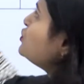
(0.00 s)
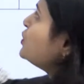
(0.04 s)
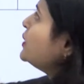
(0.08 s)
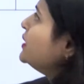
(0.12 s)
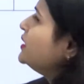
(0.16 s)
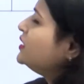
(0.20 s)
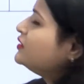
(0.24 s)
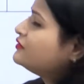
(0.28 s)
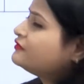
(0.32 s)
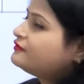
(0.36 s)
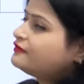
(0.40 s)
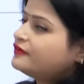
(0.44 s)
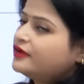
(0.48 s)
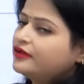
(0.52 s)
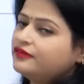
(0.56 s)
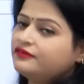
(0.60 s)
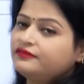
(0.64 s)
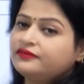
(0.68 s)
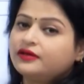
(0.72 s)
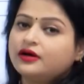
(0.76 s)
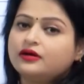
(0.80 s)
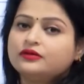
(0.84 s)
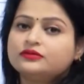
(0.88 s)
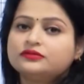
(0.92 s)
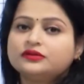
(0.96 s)

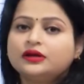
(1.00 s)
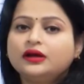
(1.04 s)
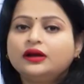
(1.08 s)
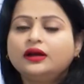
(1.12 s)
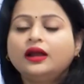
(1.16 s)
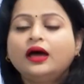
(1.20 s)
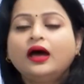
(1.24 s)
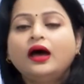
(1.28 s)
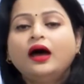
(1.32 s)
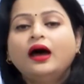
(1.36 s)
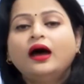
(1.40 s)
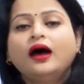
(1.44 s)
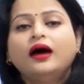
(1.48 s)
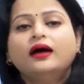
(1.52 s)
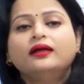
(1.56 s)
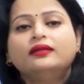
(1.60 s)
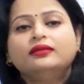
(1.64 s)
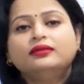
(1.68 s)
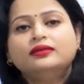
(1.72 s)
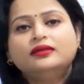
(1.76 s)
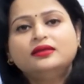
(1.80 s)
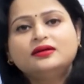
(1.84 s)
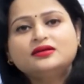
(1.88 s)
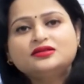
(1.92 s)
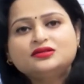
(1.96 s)
25,000
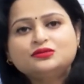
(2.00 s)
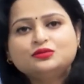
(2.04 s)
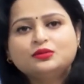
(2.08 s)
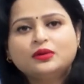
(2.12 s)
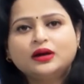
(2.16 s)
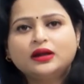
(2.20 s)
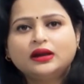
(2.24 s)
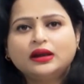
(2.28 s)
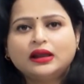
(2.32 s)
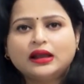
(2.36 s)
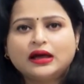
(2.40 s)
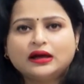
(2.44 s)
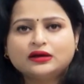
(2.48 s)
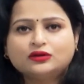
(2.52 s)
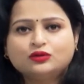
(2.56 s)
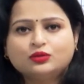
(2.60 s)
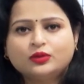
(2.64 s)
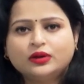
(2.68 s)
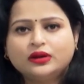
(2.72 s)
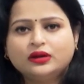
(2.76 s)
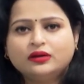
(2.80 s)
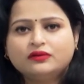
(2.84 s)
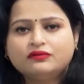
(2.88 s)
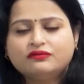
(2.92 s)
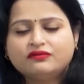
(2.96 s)
and this 1 lakh
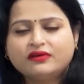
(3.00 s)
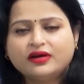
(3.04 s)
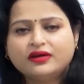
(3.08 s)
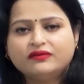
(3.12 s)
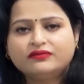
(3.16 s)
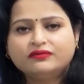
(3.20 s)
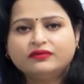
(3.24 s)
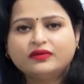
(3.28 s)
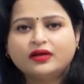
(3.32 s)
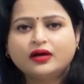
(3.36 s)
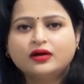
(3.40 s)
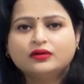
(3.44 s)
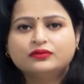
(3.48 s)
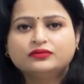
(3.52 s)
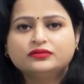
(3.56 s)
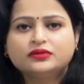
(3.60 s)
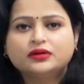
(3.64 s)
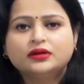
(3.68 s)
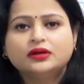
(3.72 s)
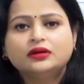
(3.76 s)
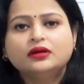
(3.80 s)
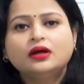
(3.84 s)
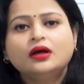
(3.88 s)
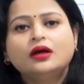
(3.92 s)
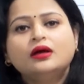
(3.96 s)

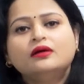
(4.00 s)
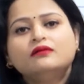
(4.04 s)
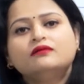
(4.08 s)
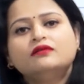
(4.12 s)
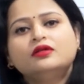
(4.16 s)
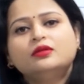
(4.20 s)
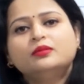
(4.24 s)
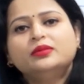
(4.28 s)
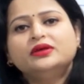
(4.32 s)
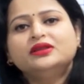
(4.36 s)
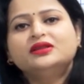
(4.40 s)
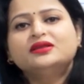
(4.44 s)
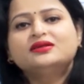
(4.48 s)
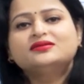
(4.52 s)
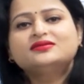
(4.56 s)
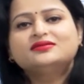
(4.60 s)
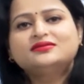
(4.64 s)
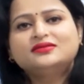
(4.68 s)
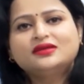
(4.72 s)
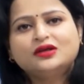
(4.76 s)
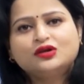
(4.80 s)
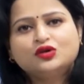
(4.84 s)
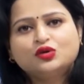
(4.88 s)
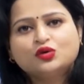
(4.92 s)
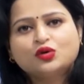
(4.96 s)
25,000 will be the
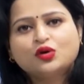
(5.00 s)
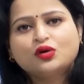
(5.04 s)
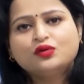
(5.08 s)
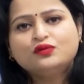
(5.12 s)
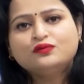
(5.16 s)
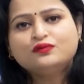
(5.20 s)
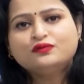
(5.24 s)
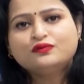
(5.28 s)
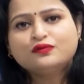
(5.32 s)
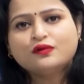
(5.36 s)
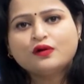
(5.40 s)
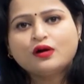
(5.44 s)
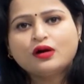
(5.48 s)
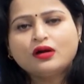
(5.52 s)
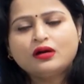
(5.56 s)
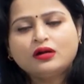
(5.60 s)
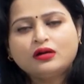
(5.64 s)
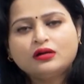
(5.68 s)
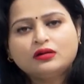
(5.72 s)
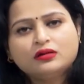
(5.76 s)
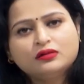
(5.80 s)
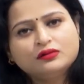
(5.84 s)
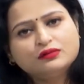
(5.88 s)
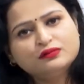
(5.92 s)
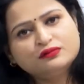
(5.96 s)
set on for
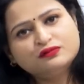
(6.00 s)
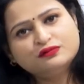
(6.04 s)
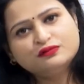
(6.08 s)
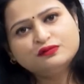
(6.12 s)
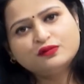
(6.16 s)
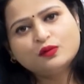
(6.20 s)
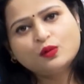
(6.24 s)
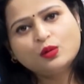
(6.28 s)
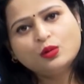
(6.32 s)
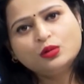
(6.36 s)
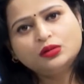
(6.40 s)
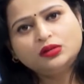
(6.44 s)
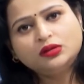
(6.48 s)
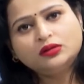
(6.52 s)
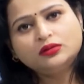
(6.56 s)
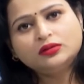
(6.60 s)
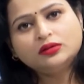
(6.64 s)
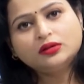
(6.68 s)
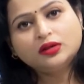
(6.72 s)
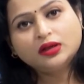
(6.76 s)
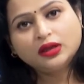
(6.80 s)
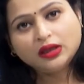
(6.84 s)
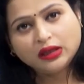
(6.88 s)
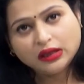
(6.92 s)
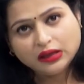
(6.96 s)
fourth
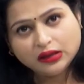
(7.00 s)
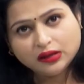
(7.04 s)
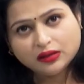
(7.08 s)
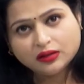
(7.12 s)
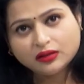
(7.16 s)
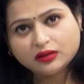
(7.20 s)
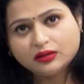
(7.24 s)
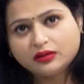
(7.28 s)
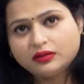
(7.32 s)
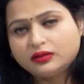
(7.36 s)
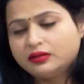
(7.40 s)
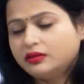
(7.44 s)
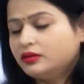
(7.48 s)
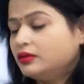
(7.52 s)
year.